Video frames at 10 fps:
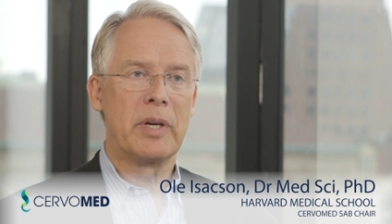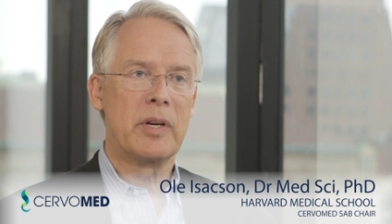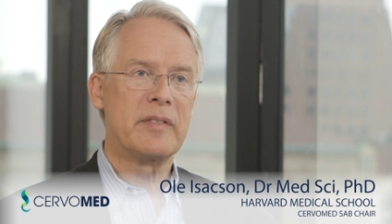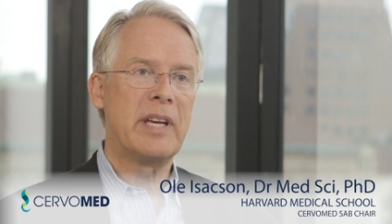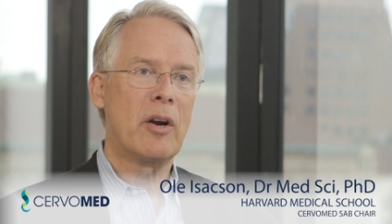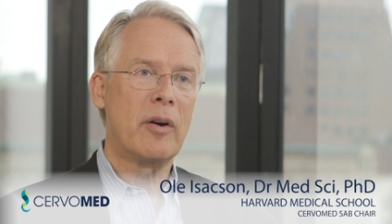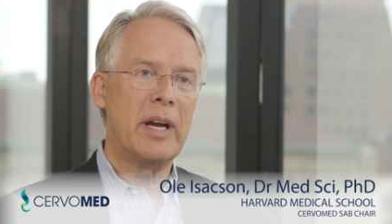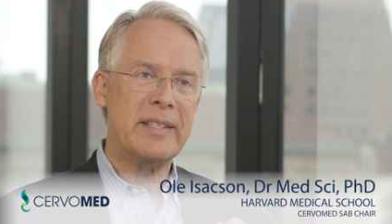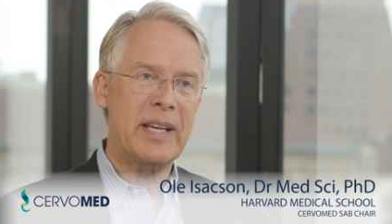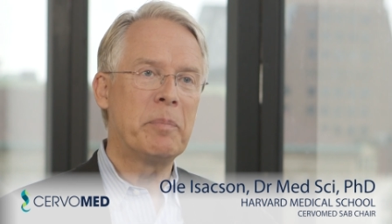because they are
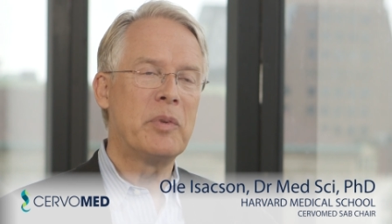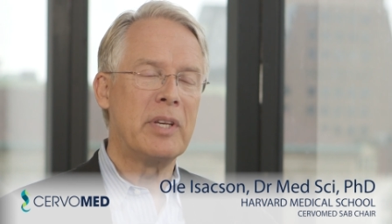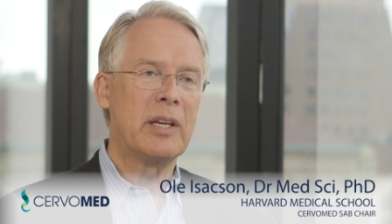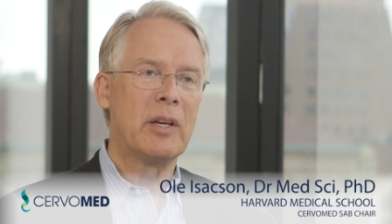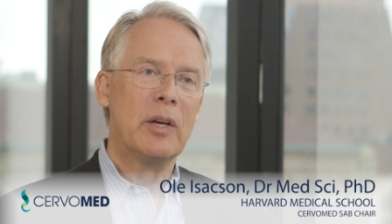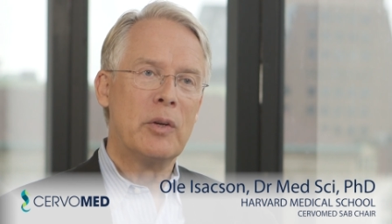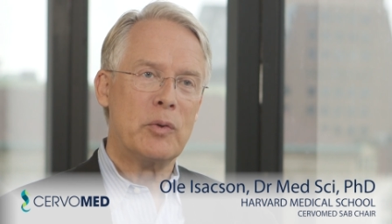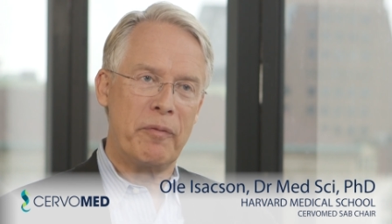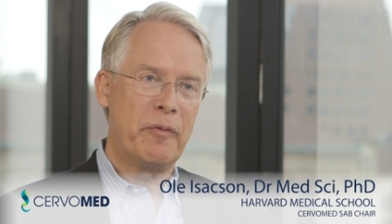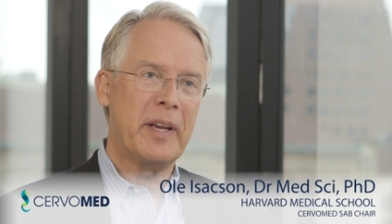attempting
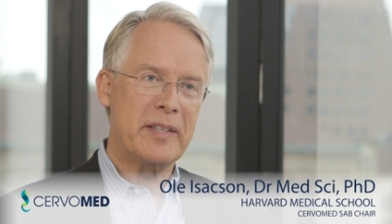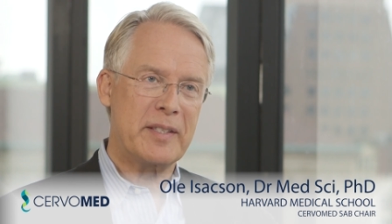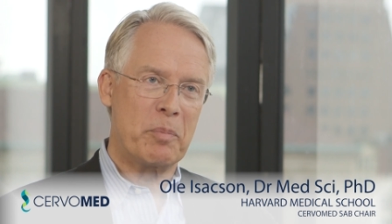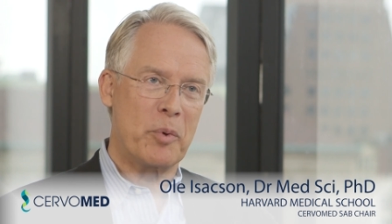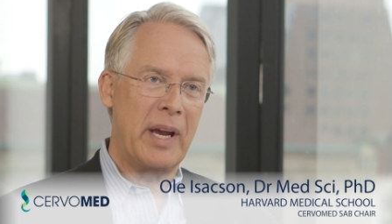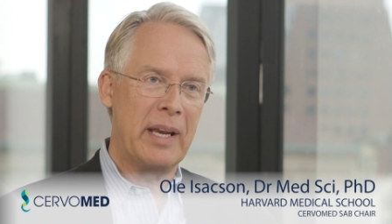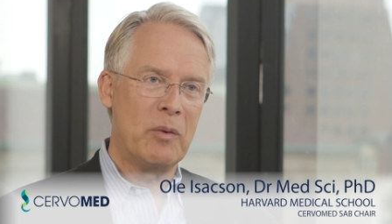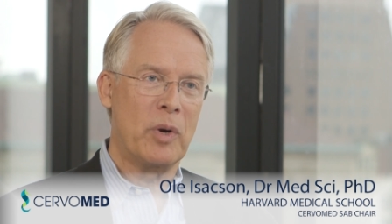to fix the brain